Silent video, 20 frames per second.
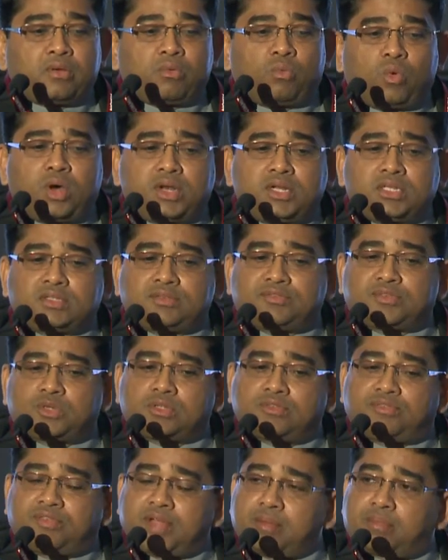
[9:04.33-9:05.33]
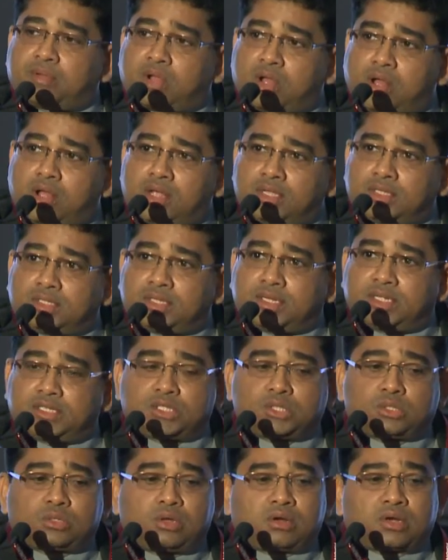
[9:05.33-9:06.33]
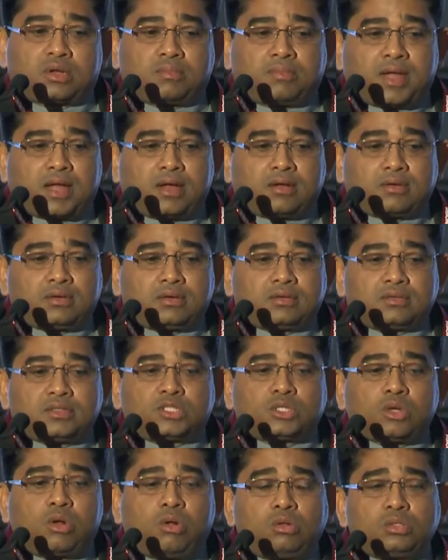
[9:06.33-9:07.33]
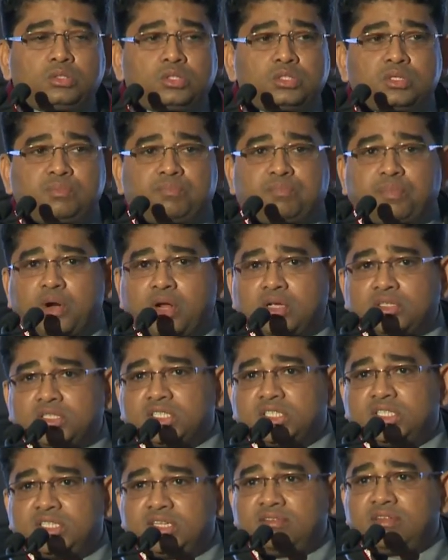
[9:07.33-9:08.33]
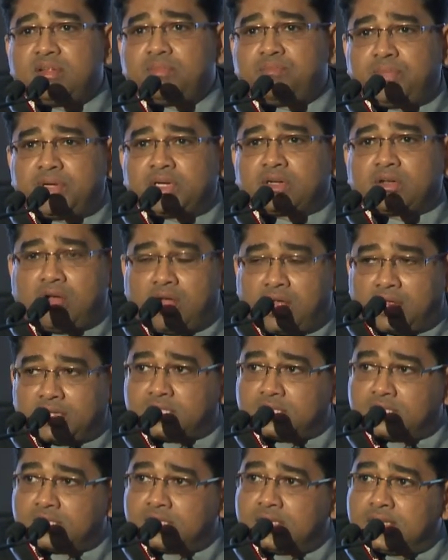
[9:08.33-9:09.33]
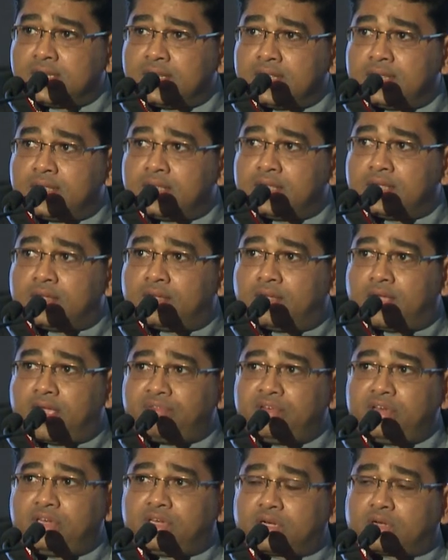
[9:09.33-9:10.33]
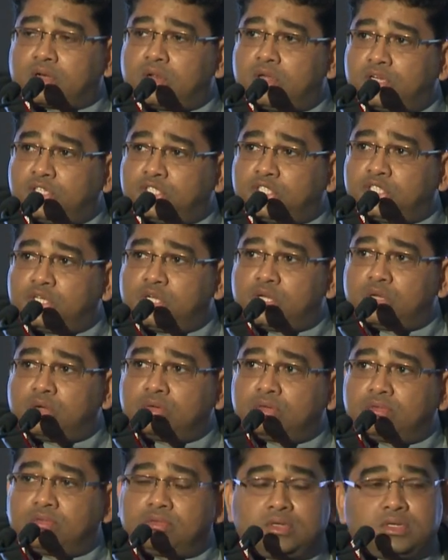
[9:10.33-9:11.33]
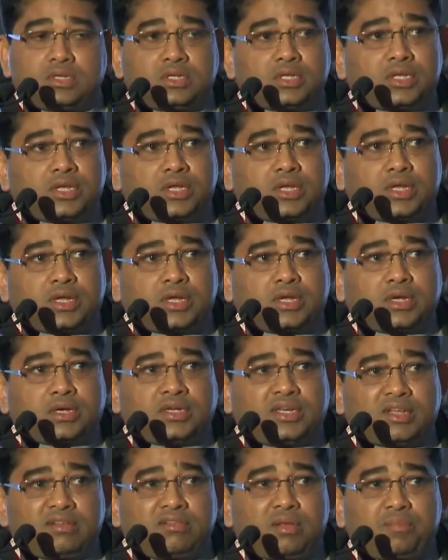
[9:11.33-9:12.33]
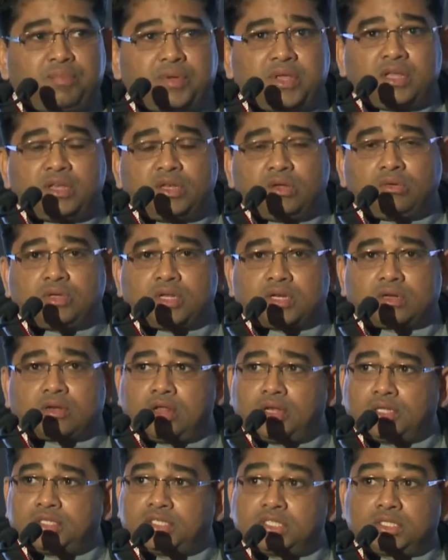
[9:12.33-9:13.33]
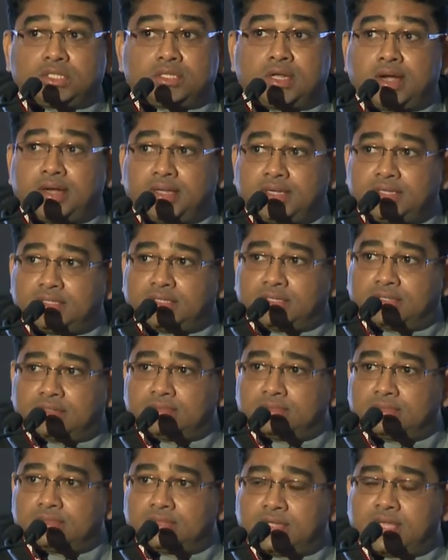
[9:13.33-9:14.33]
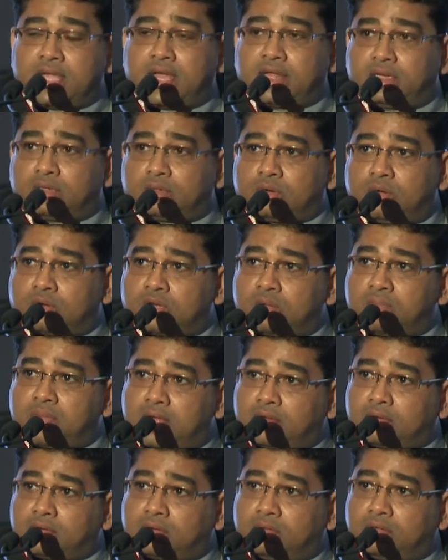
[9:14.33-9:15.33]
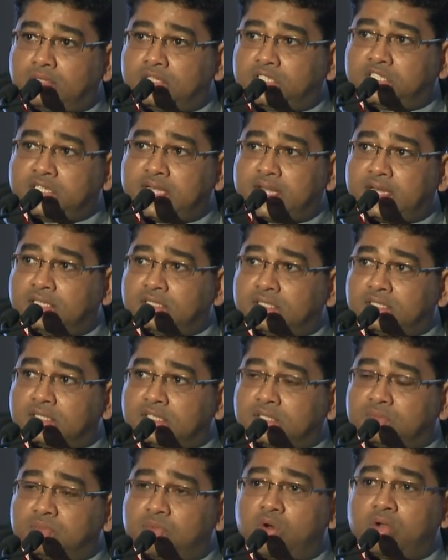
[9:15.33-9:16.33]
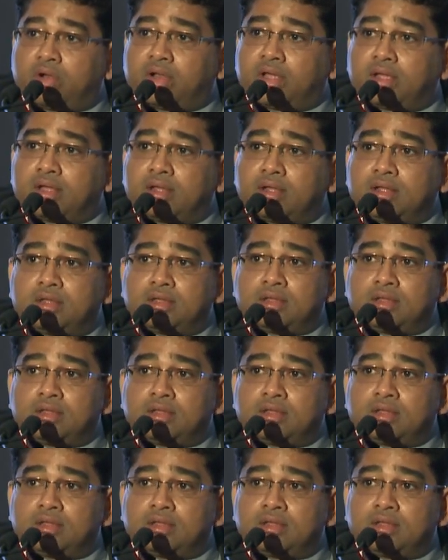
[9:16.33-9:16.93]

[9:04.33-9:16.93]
One is, of course, the fab cost that I just talked about. There's also the process development cost. Every technology node, developing a new technology is not easy. Gary talked about all the challenges this morning.